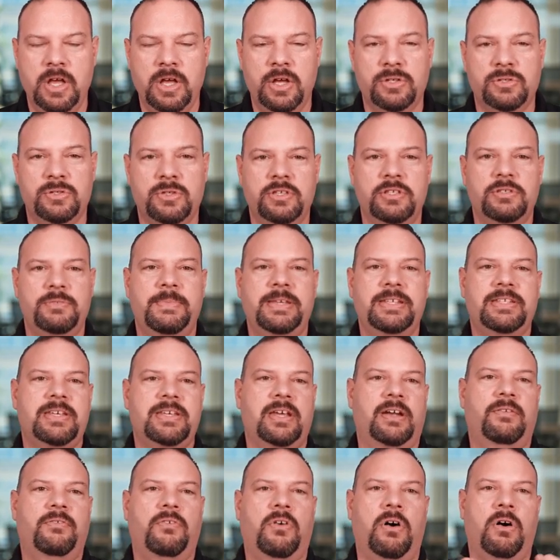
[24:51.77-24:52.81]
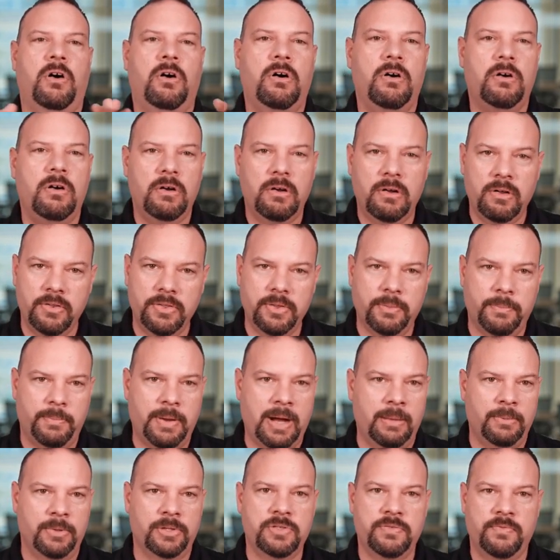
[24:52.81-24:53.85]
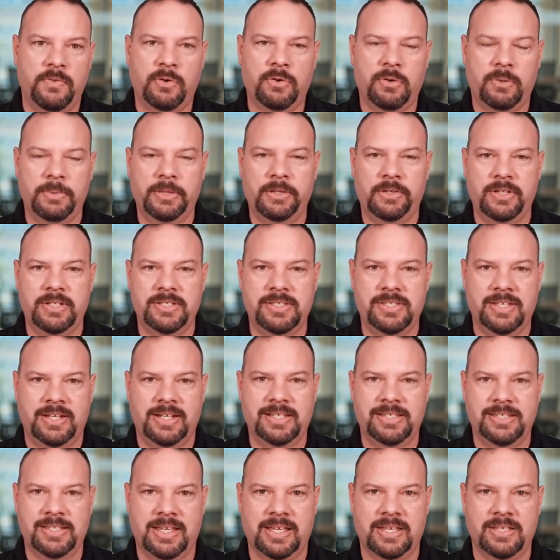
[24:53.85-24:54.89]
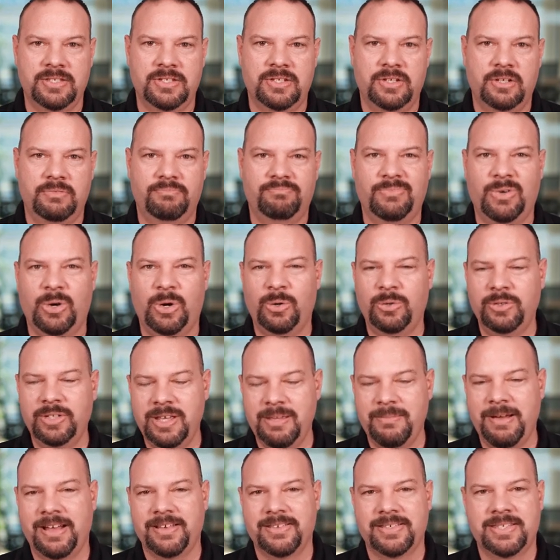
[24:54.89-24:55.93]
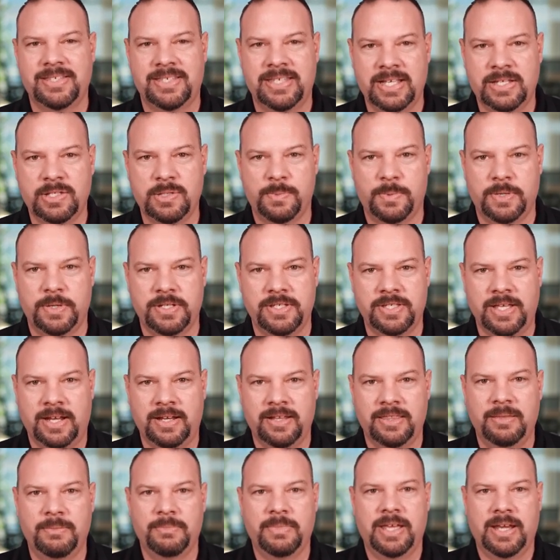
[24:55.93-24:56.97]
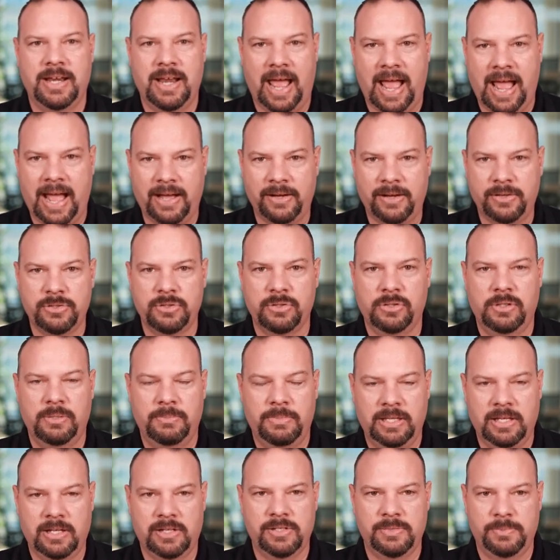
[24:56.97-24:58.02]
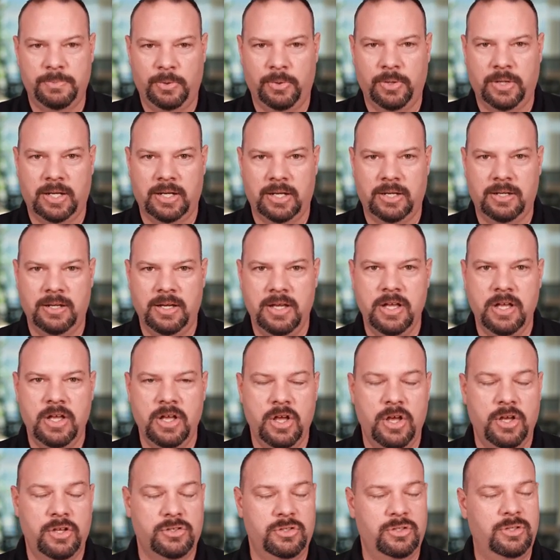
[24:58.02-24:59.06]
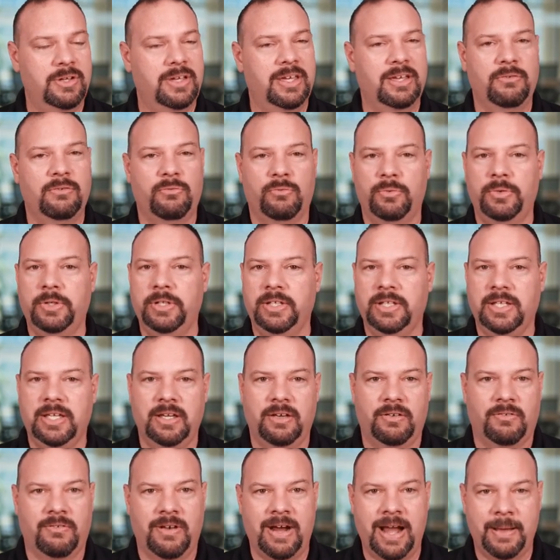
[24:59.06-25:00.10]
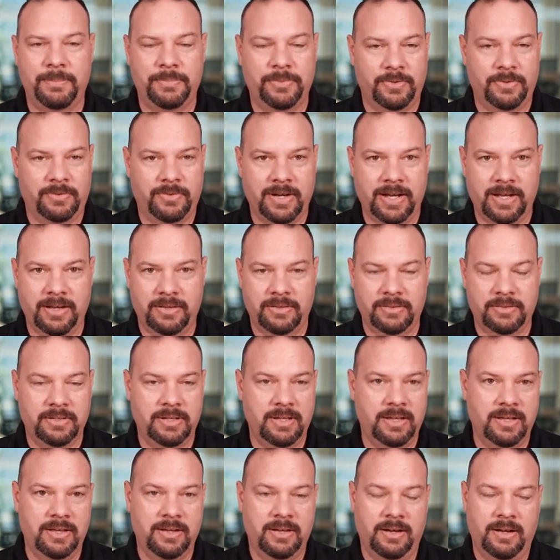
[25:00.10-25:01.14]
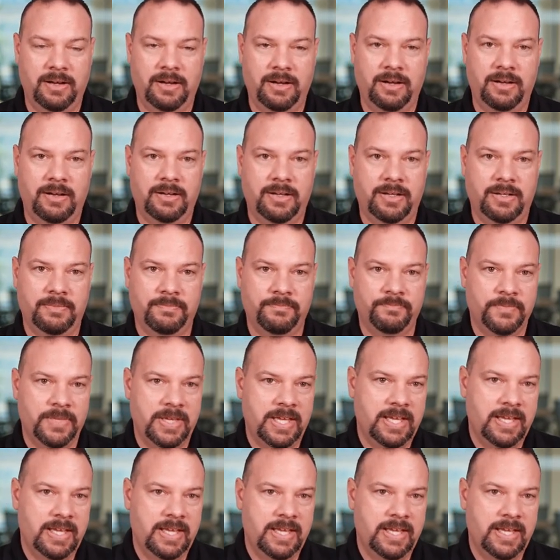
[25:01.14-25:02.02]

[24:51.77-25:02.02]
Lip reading: So this means out of all the published vulnerabilities that exist, only about 6% of them can actually be exploited. So you can really get wrapped around on